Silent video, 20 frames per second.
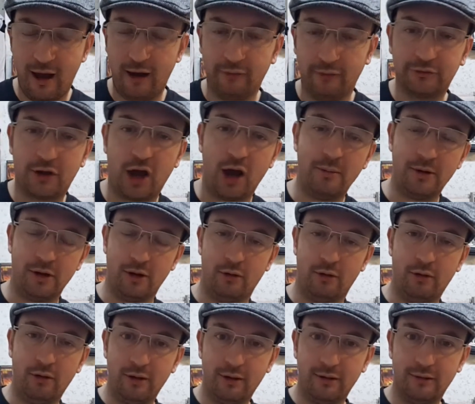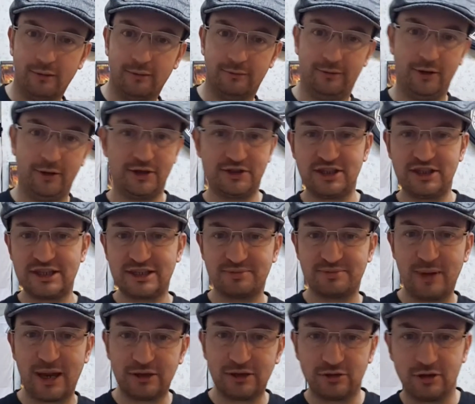of Commodore versus
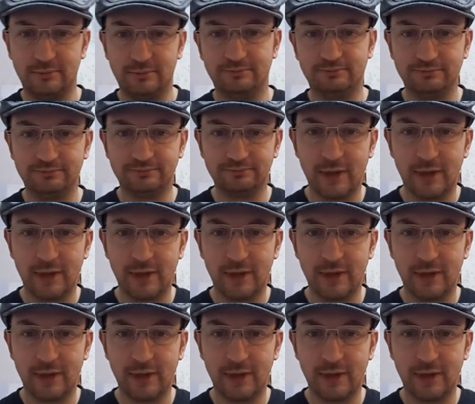Spectrum.